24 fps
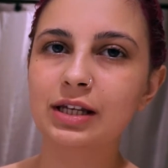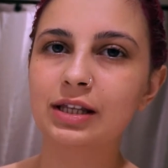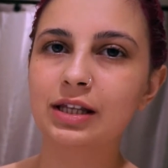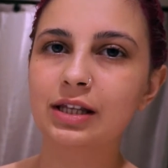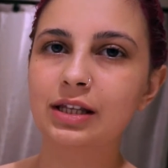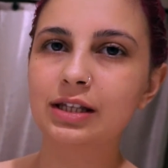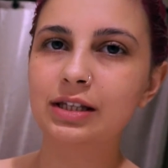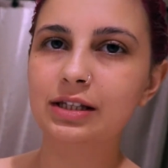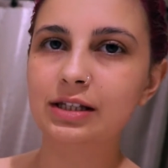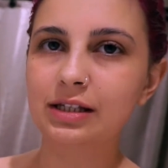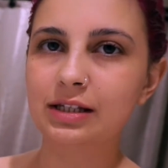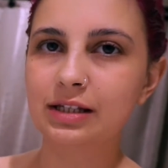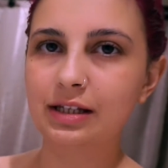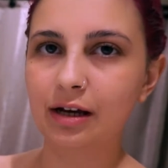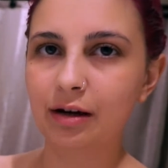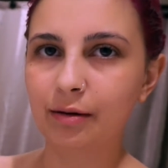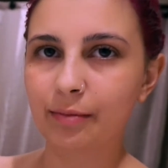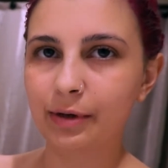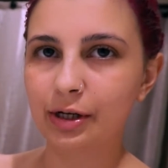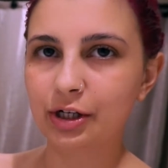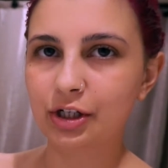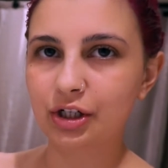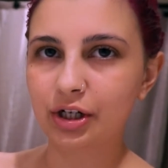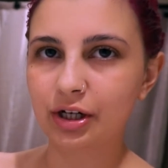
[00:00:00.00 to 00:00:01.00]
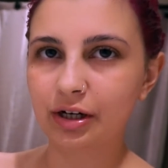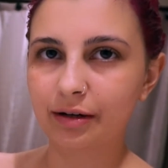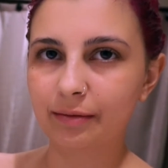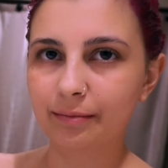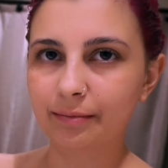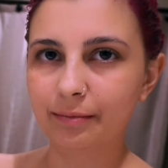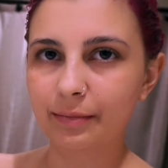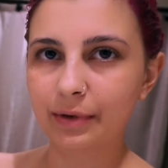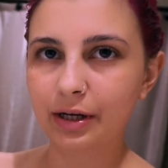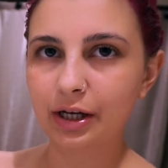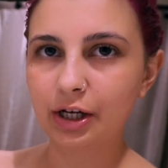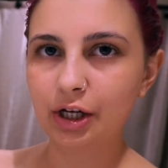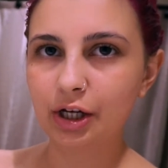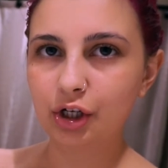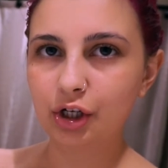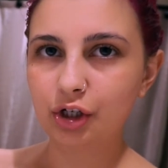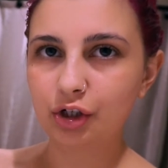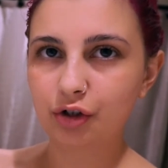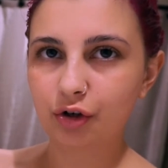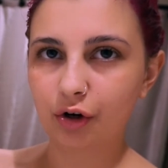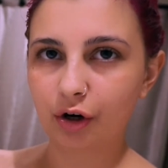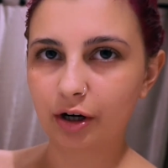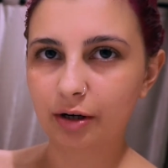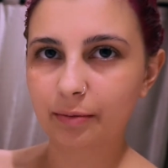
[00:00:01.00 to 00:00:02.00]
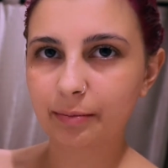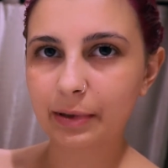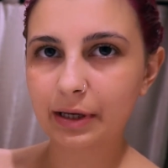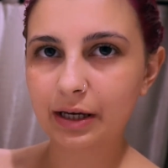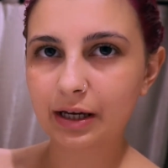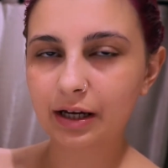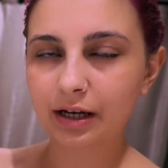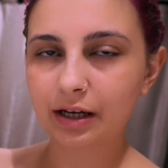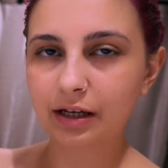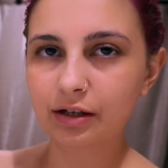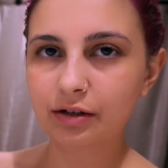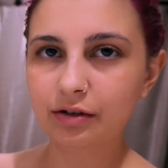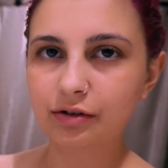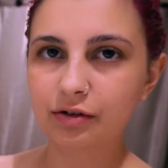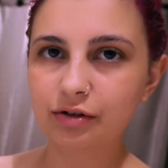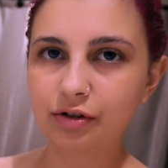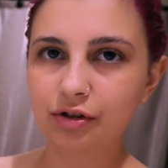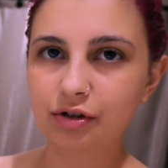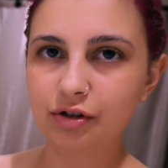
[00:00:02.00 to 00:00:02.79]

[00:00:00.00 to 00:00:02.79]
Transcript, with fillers: And then this is how much um, dark pink I used.